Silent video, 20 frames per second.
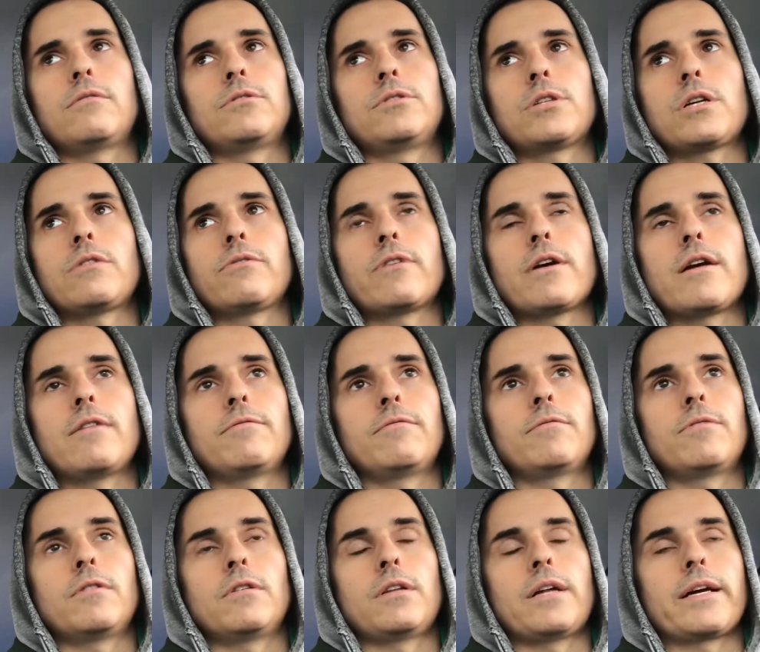drove around
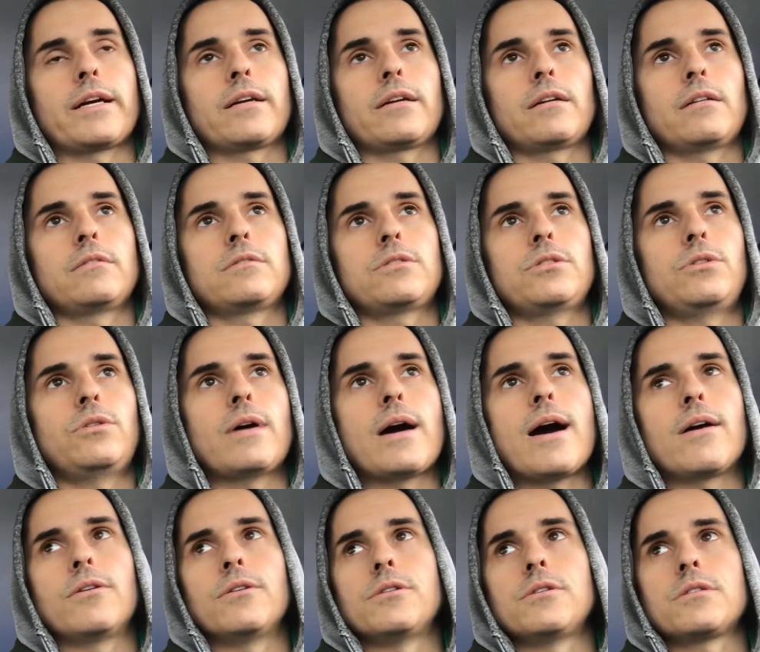for like 2
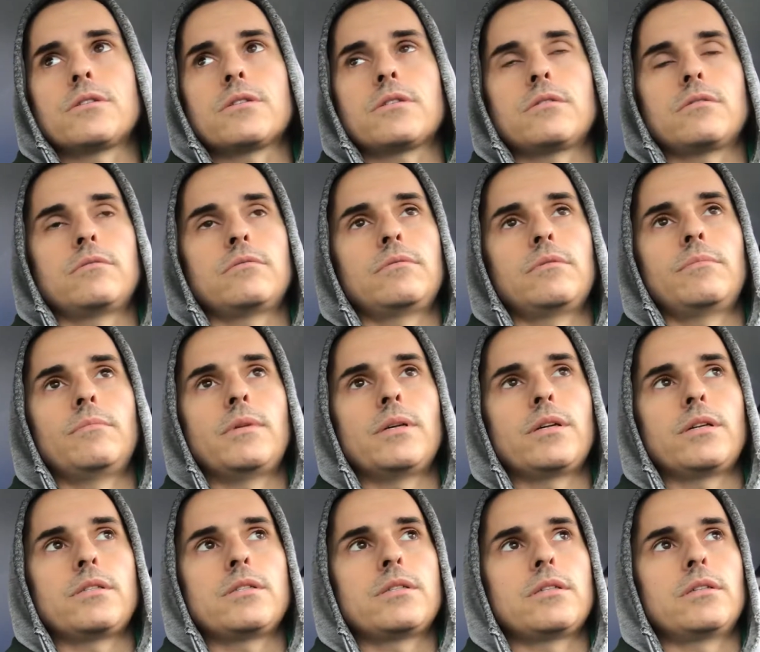hours in
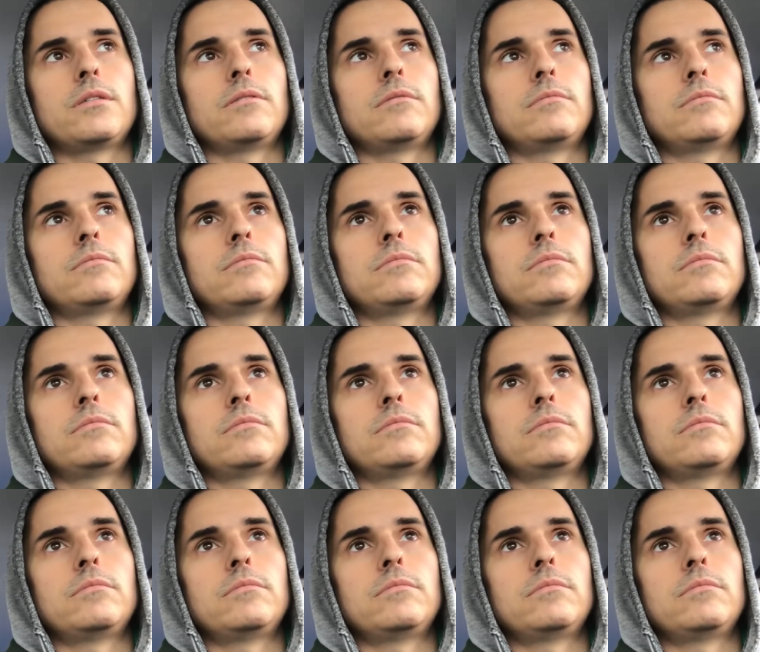Millington,